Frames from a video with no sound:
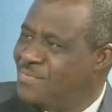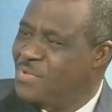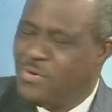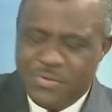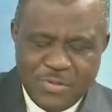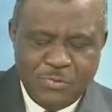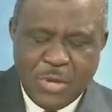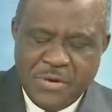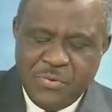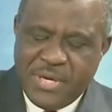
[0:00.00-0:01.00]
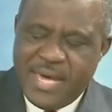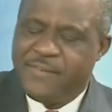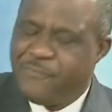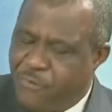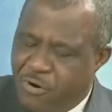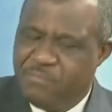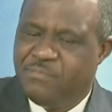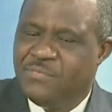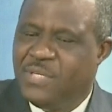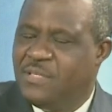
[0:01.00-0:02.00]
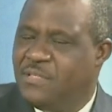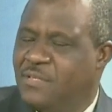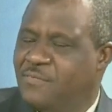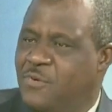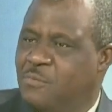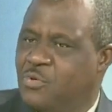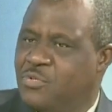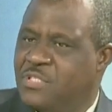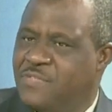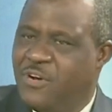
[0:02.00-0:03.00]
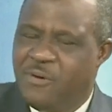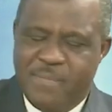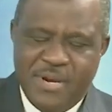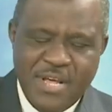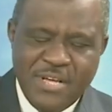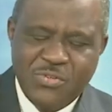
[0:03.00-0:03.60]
you know, that you get from those developments.